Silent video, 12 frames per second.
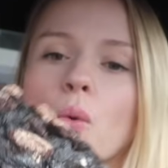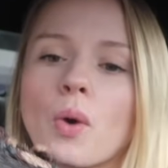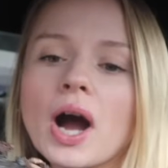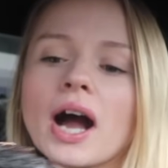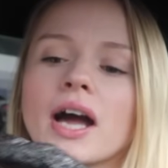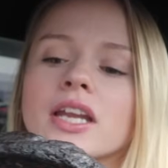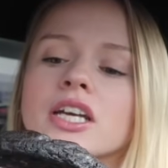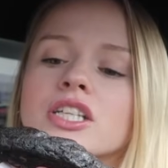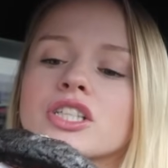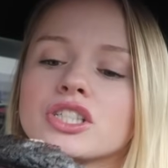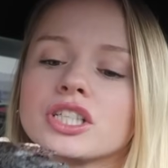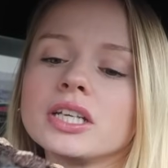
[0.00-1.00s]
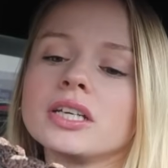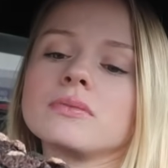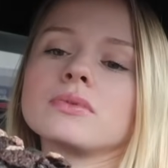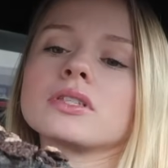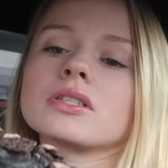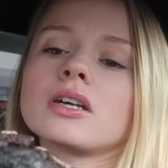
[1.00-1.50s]
white
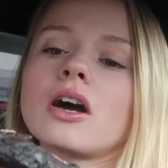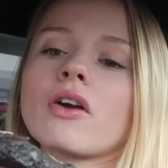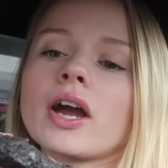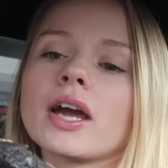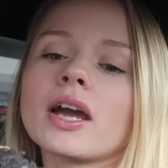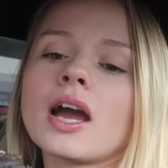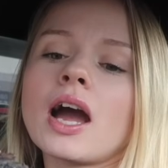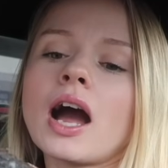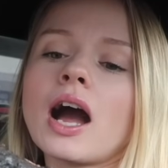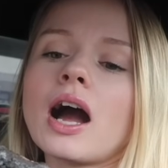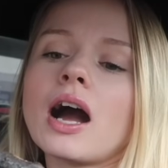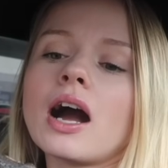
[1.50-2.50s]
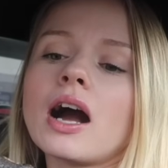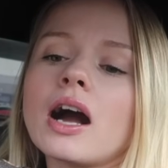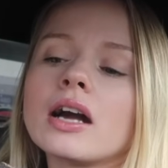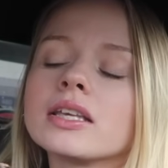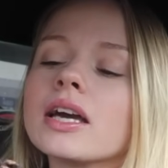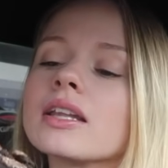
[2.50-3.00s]
chips. Okay.
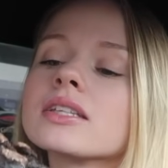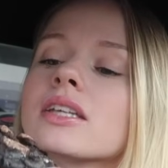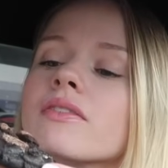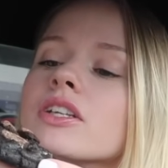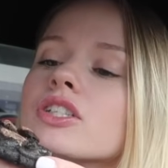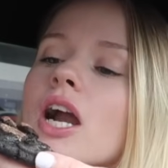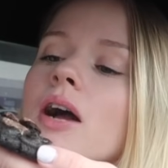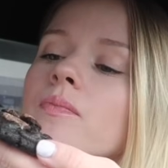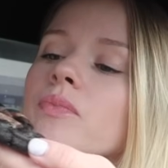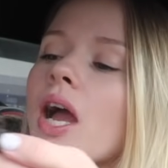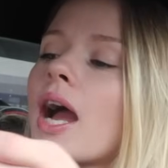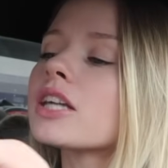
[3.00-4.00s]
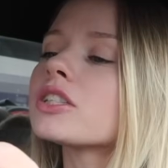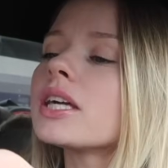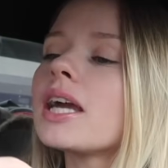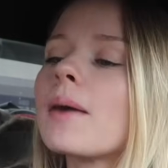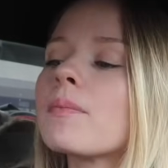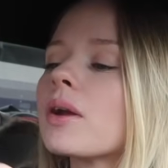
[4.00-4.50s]
Yeah, let's give it a try. Actually,
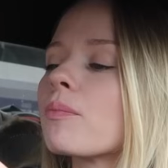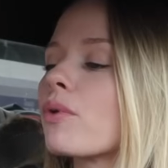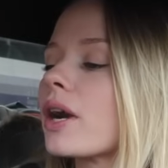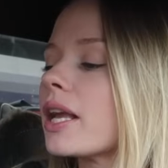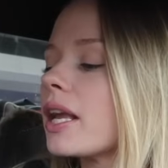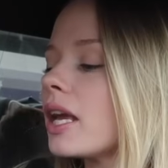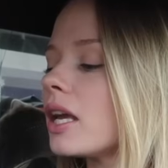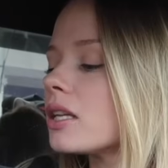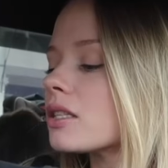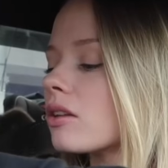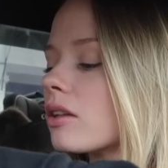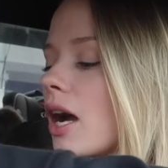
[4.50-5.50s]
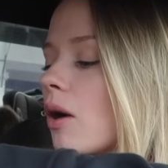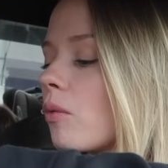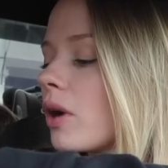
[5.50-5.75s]
I'm gonna break it so that